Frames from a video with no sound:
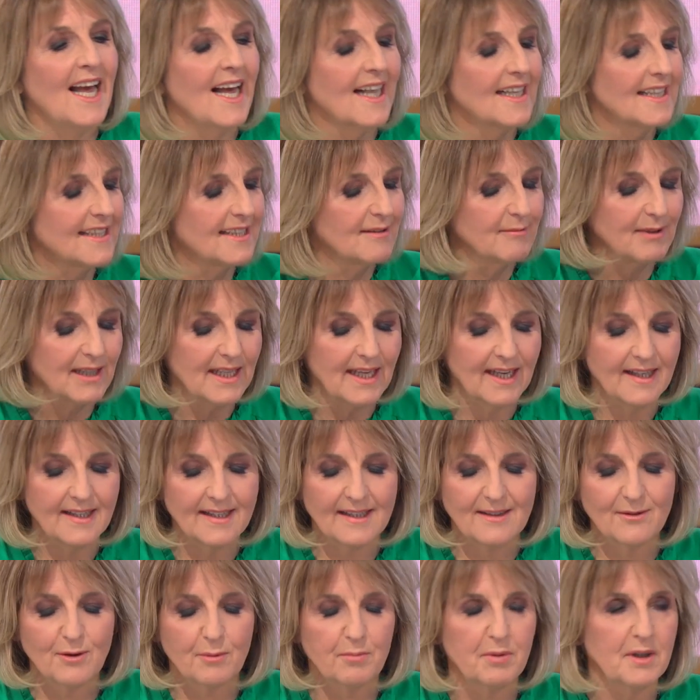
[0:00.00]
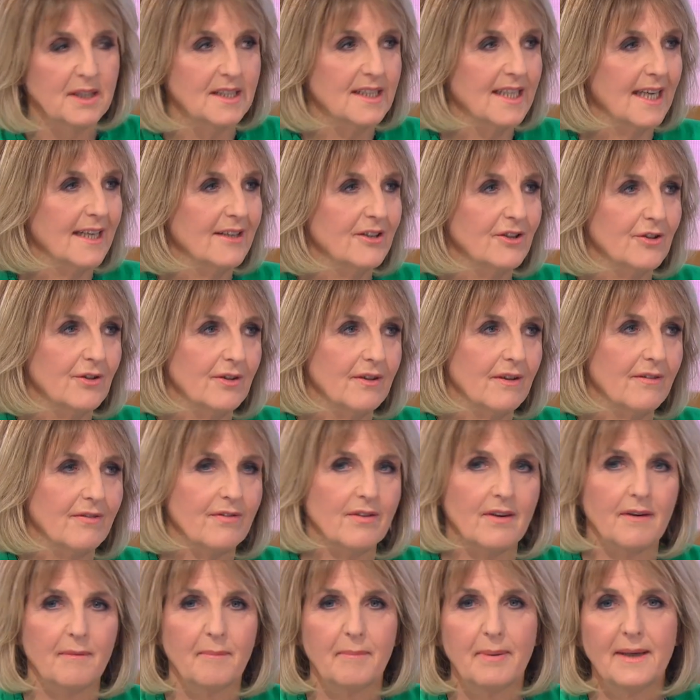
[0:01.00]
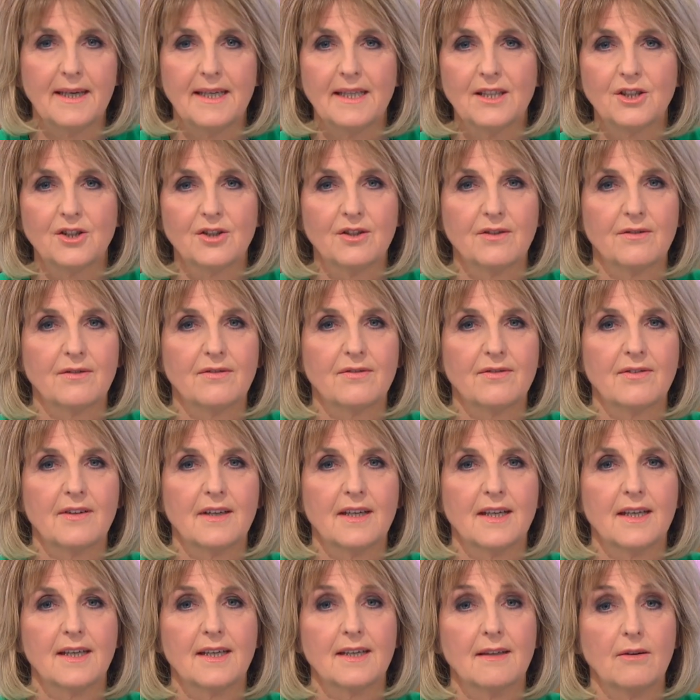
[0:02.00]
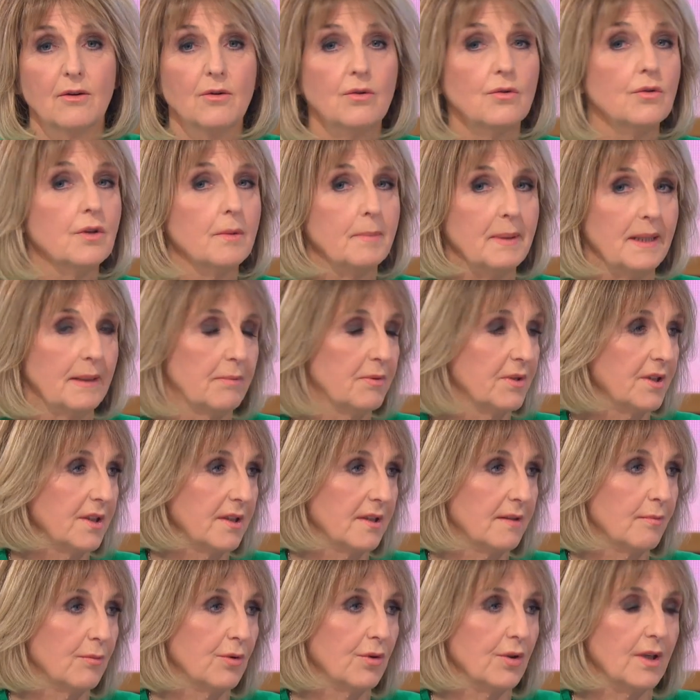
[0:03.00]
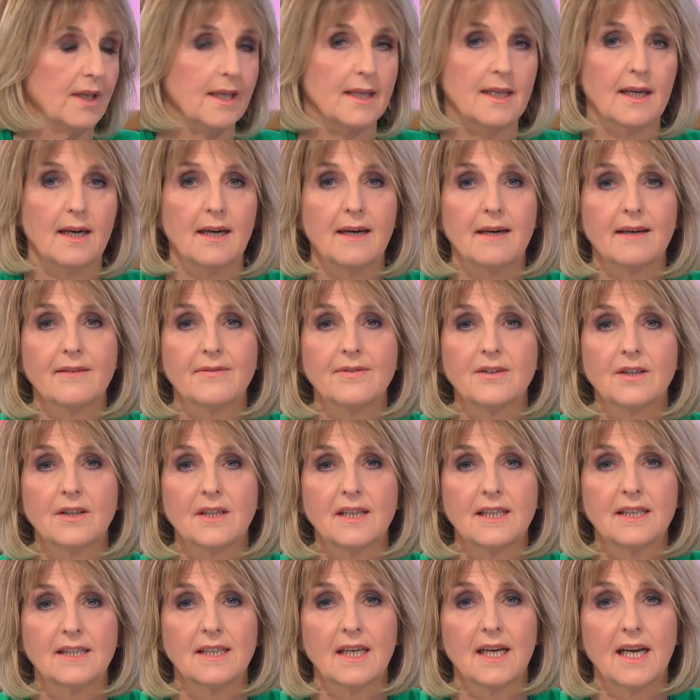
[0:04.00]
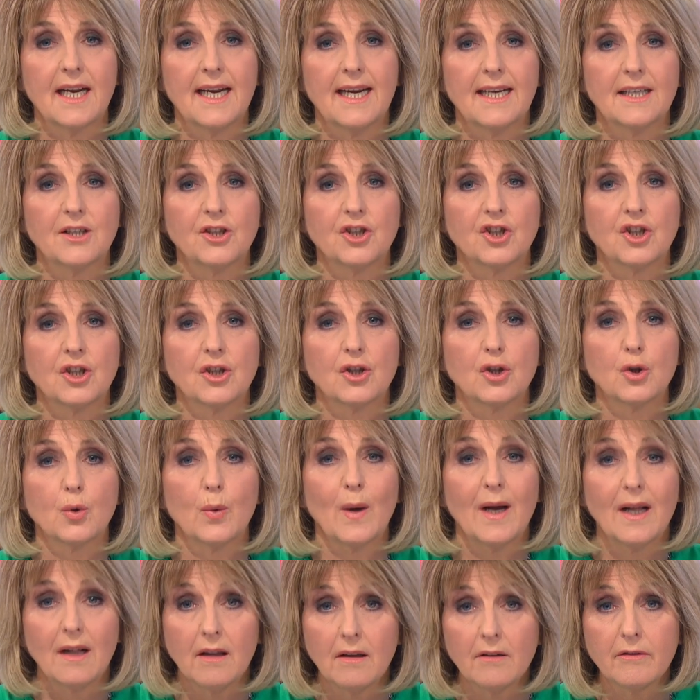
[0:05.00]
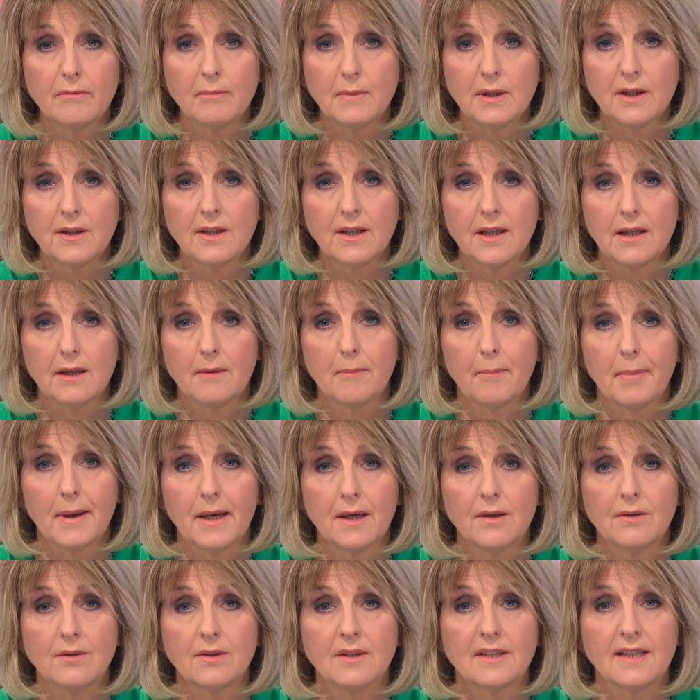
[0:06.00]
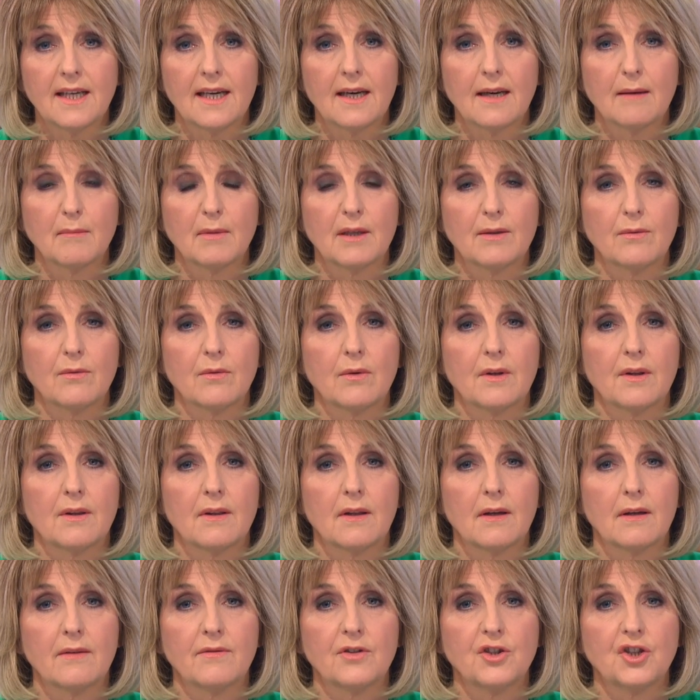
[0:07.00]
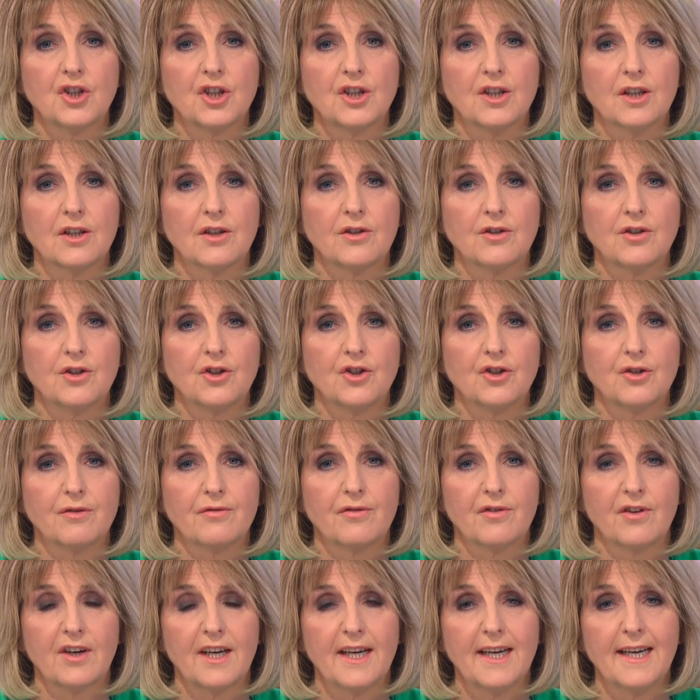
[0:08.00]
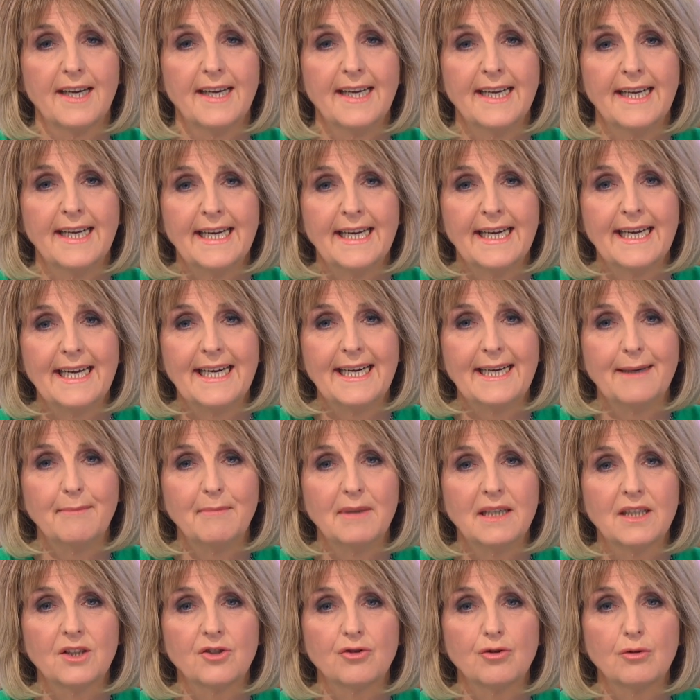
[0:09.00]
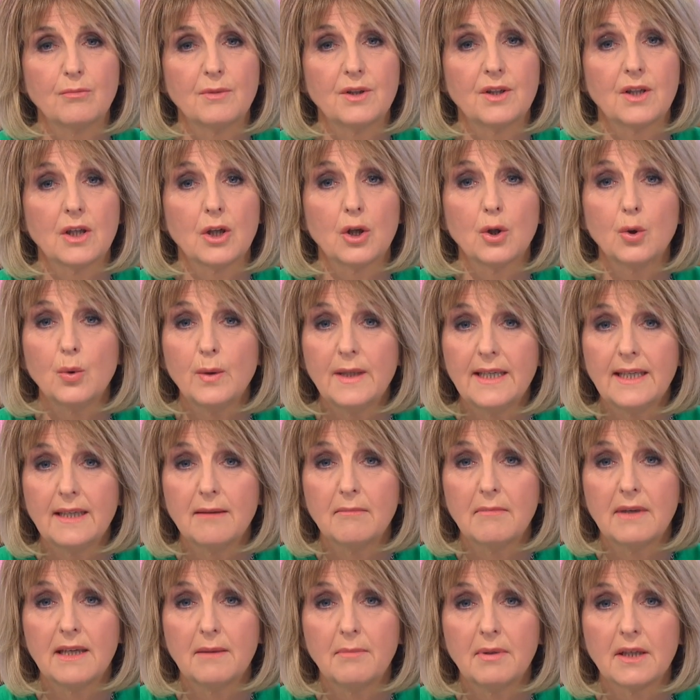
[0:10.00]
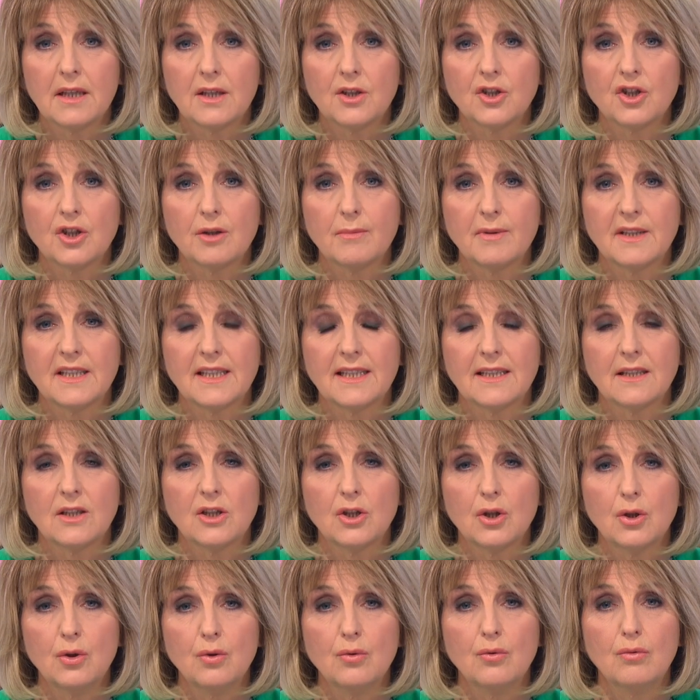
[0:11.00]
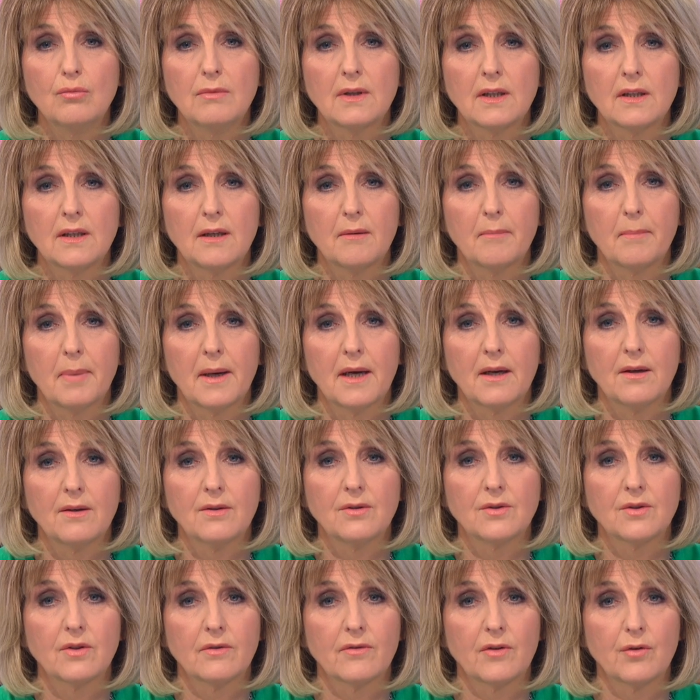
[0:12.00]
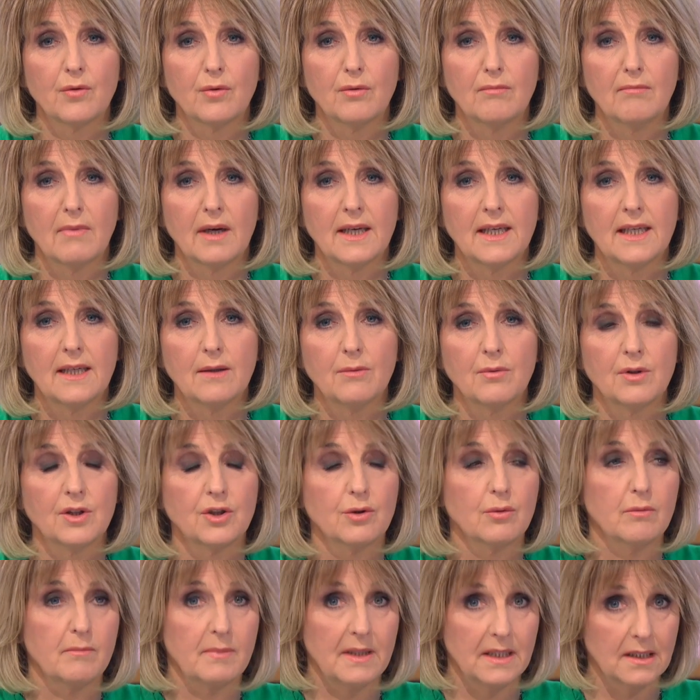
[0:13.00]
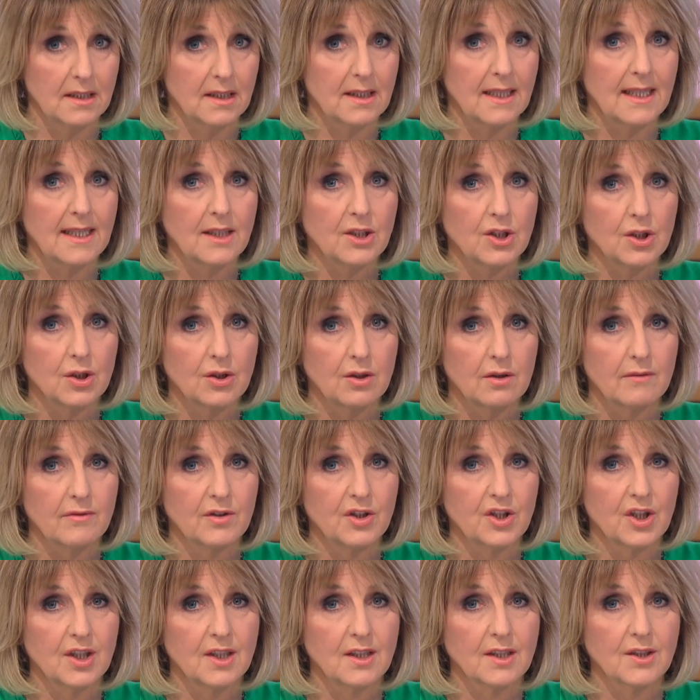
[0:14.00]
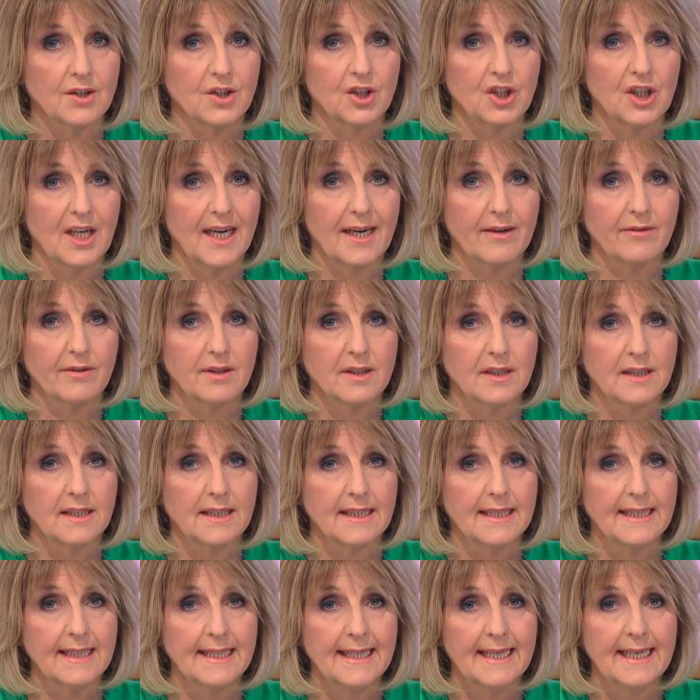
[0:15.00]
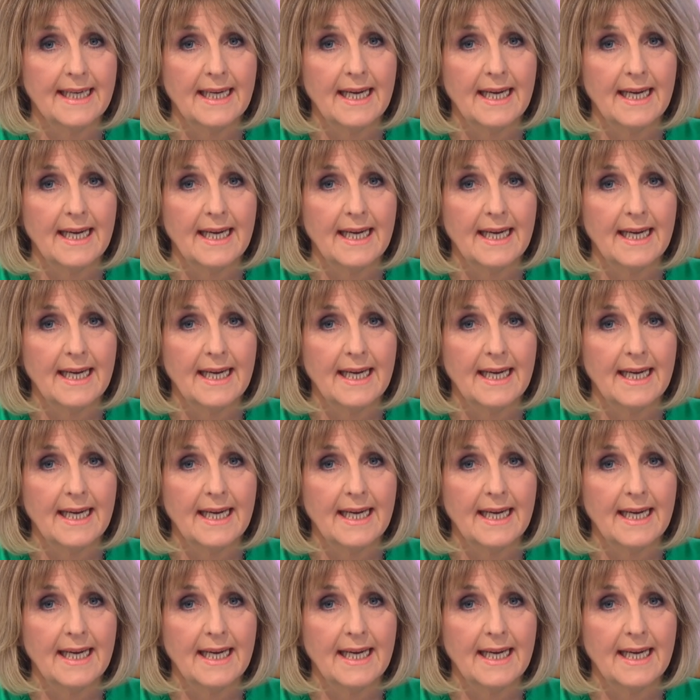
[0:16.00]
Listen, we can't ignore Prince Andrew on the front page of uh, all the papers this morning after his alleged £12 million settlement with uh, Virginia Giuffre. Um, it's rumoured the Queen may be contributing £2 million of her own money, which would be a donation to Virginia's charity.